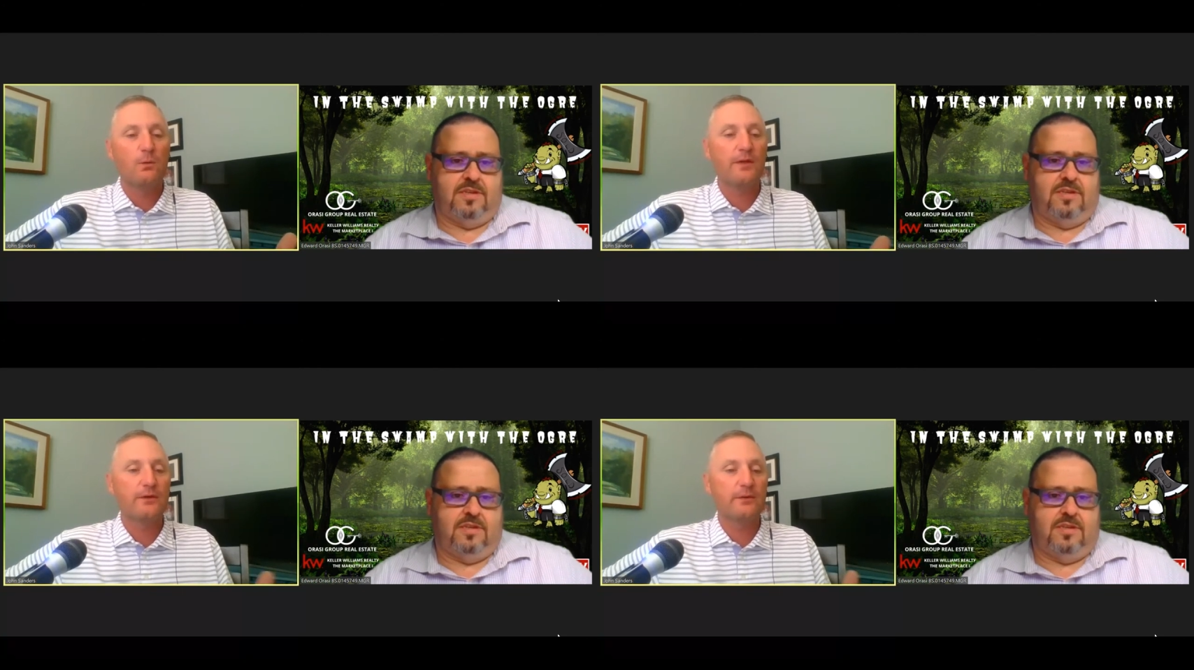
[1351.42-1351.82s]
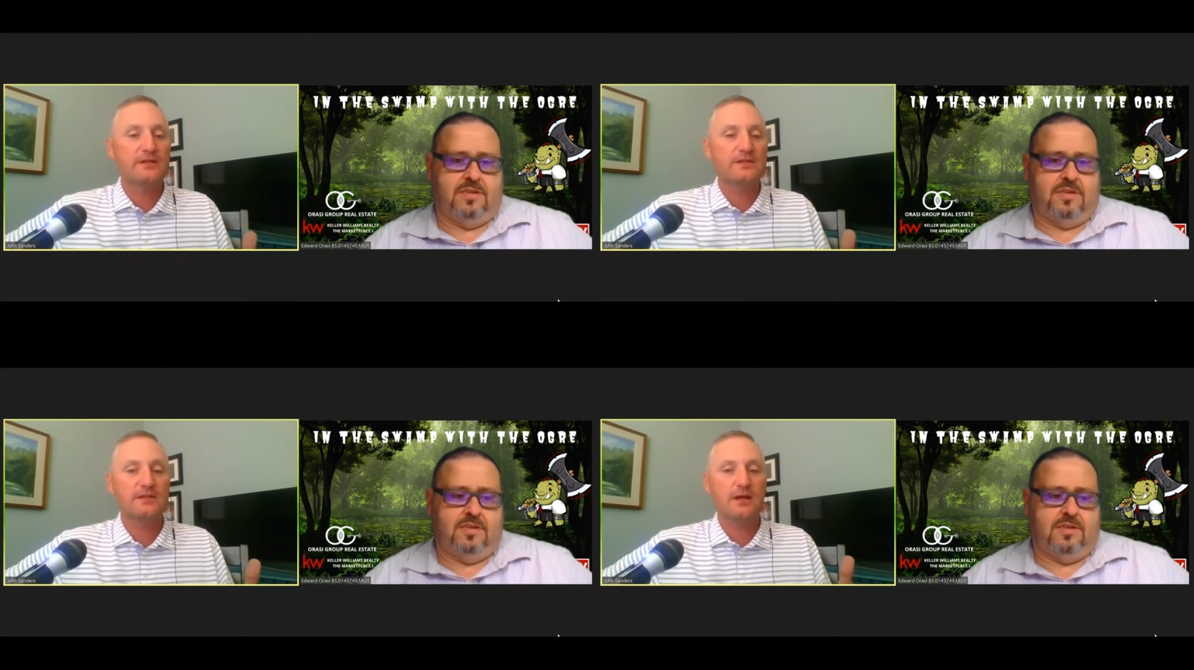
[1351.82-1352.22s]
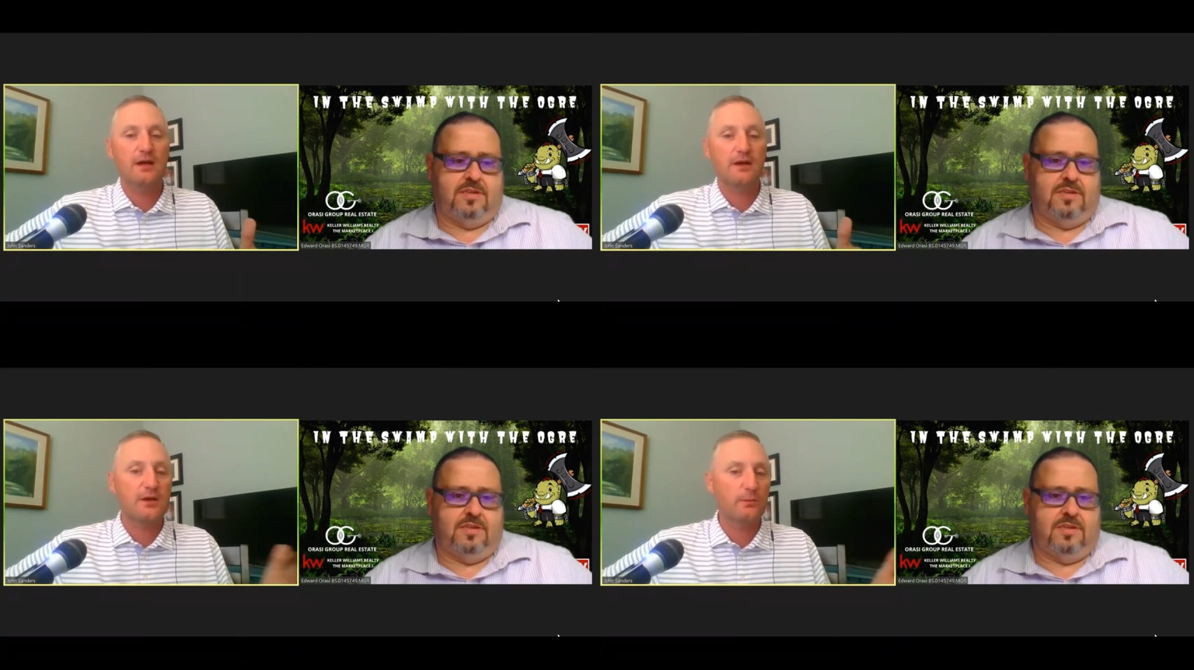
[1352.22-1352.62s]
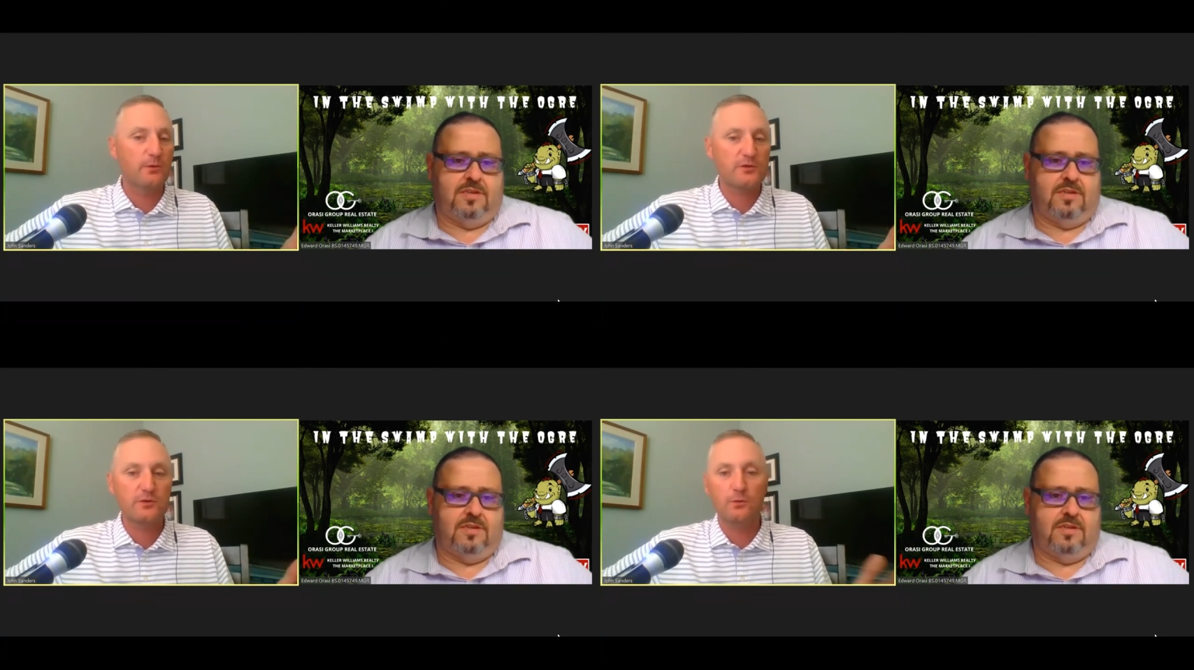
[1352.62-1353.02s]
Speaker 1: whether it's uh,
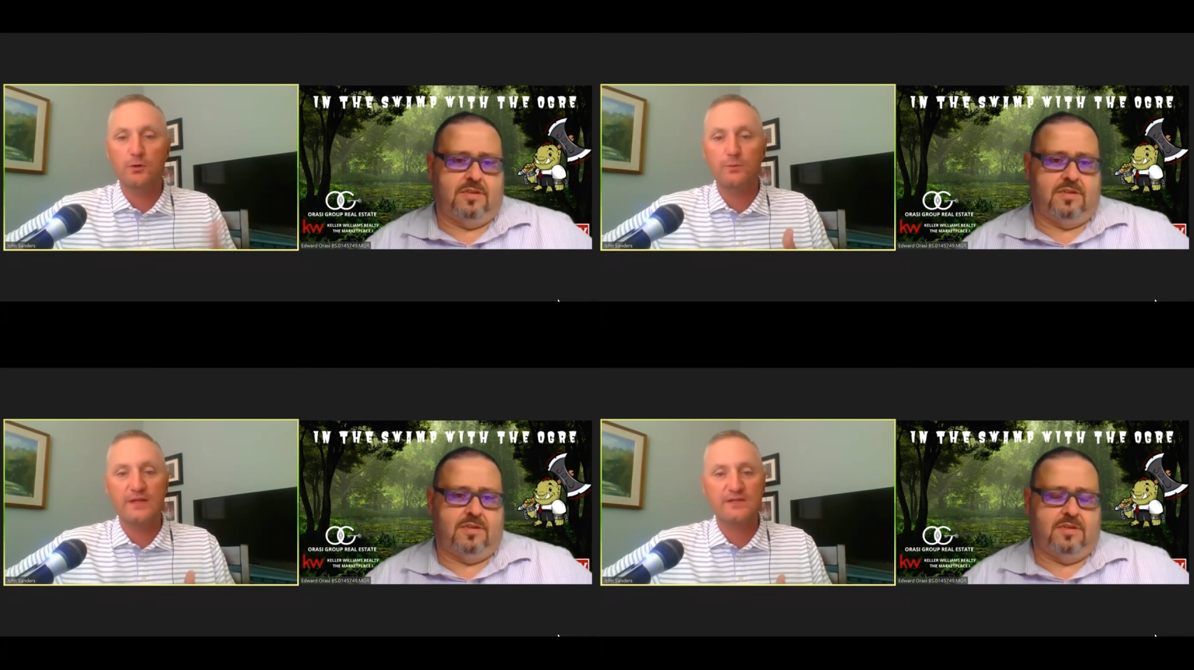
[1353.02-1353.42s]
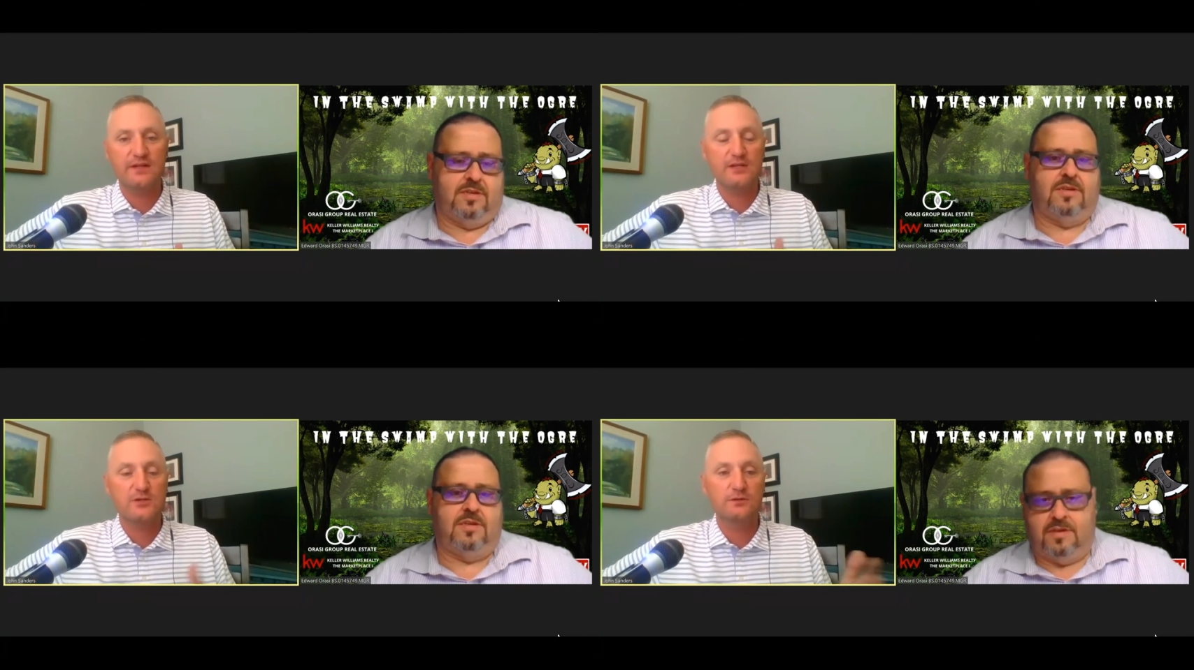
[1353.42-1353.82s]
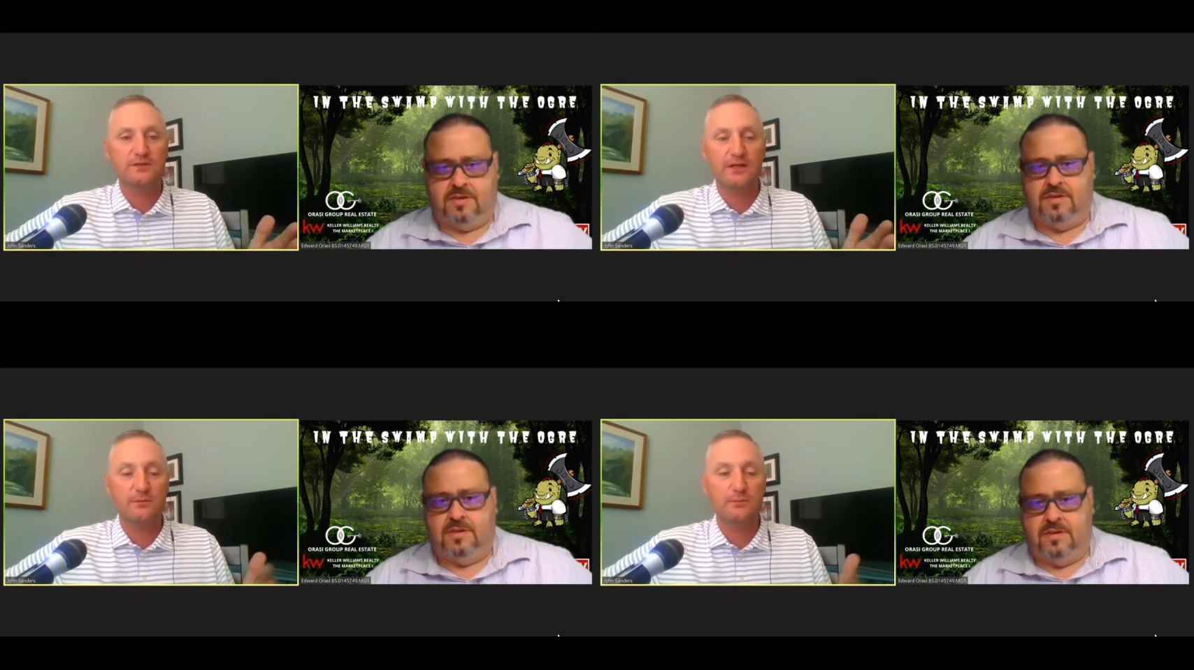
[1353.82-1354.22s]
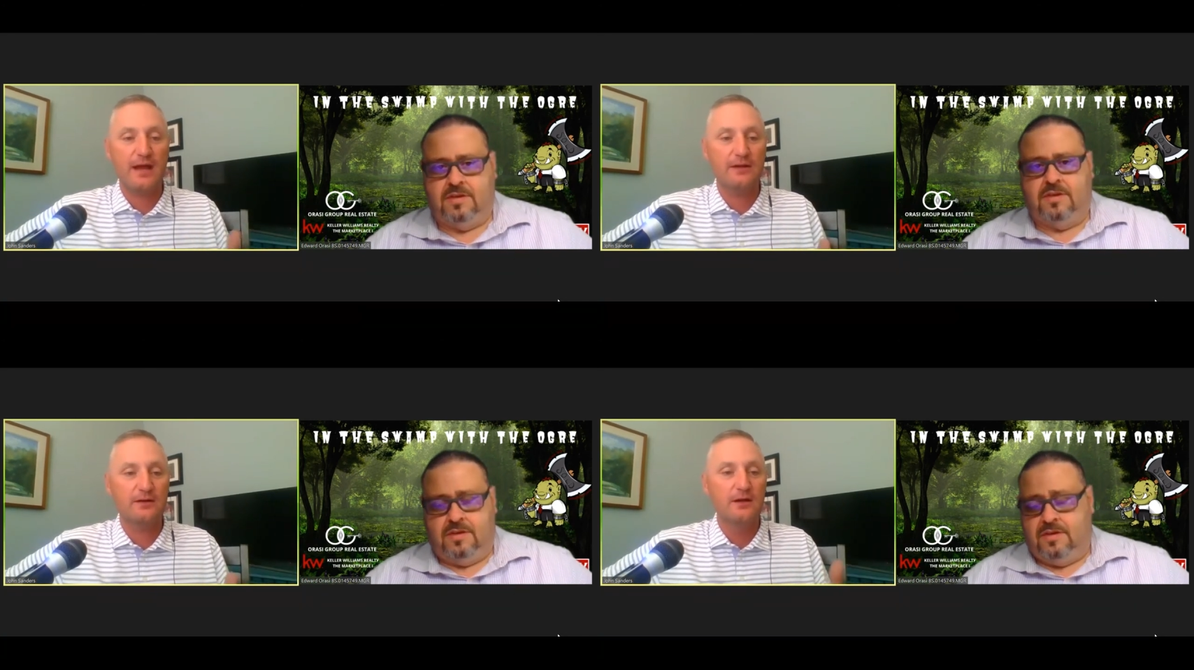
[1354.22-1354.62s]
commercial or residential, doesn't
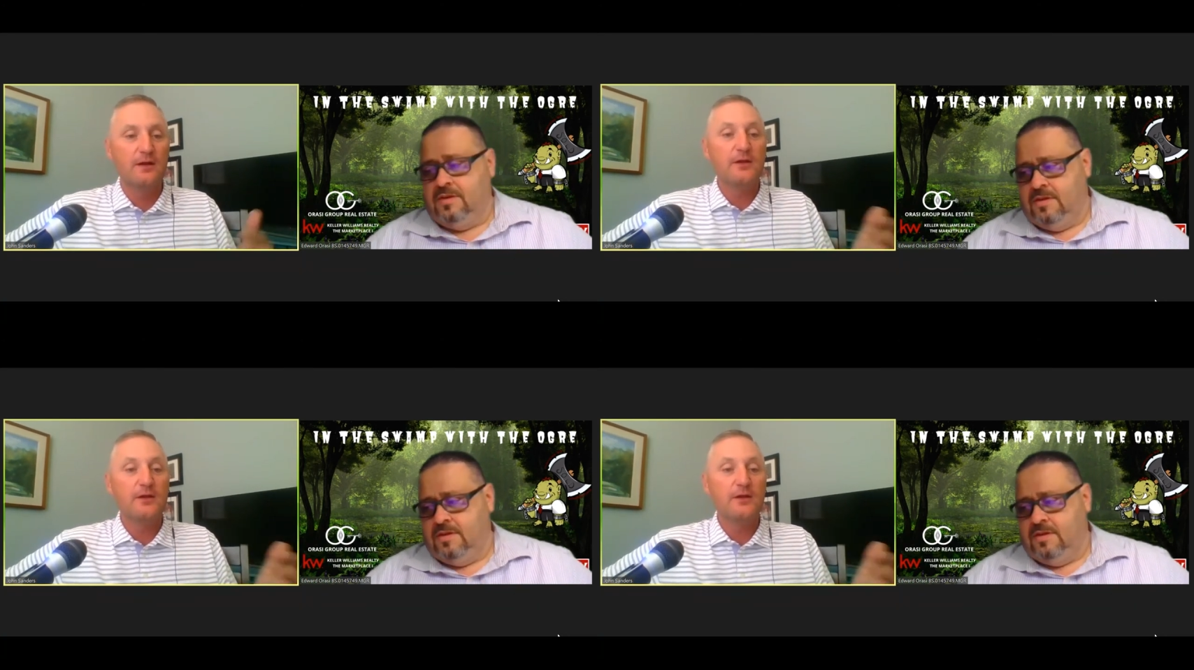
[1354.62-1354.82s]
matter.